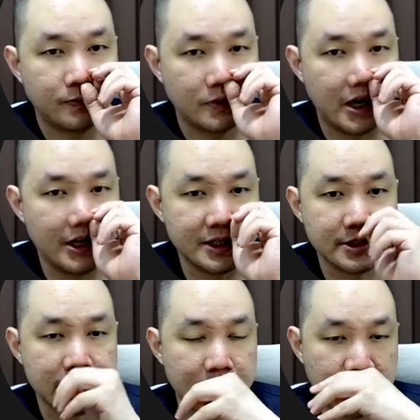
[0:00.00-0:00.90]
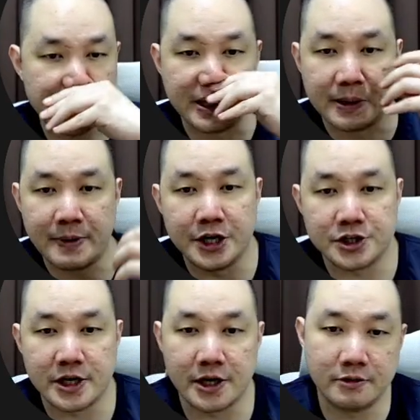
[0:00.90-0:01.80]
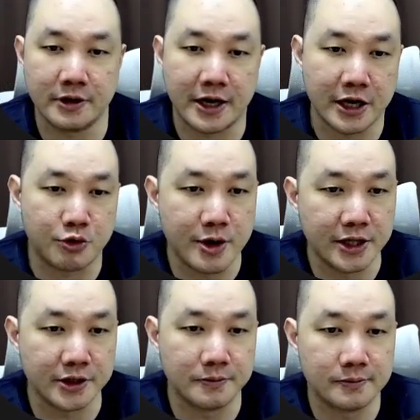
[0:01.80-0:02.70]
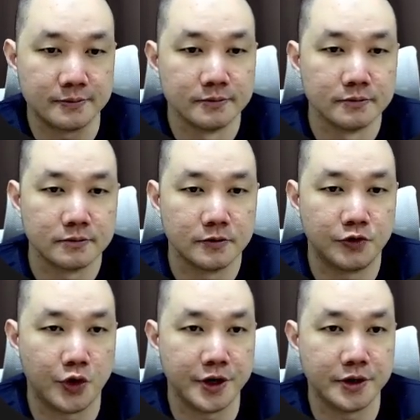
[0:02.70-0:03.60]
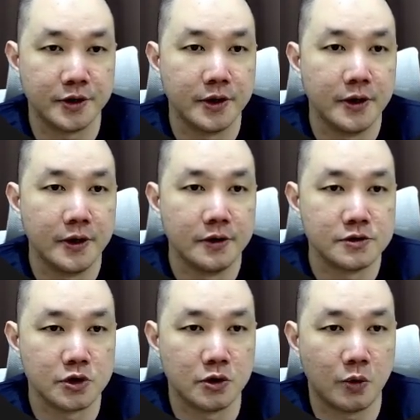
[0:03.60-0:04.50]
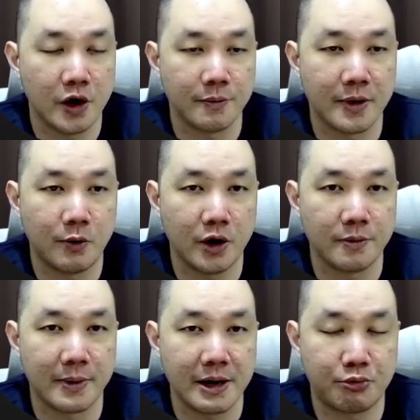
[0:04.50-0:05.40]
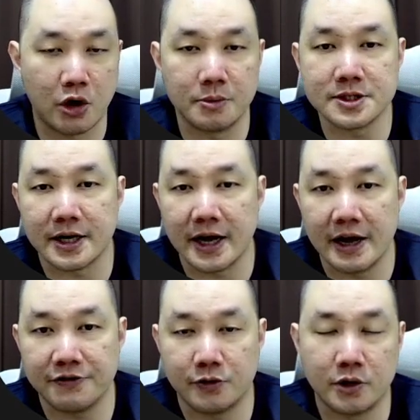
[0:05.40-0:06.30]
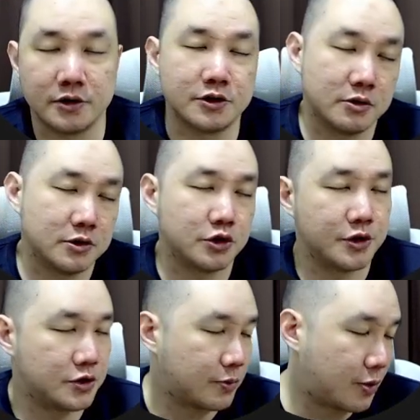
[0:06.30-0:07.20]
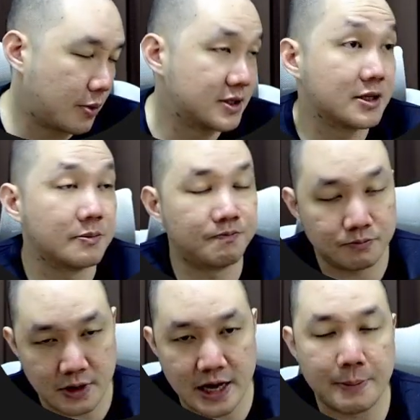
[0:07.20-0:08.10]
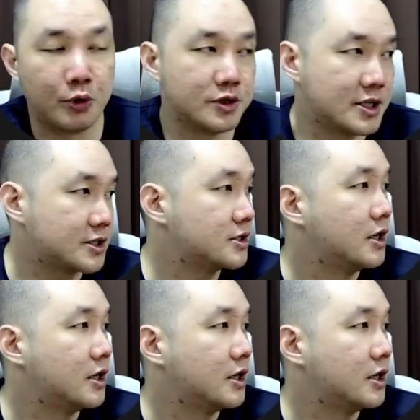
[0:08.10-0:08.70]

And this is the page that I created for it. So one of my prompts that I have, it's not prompt, it's an AI process.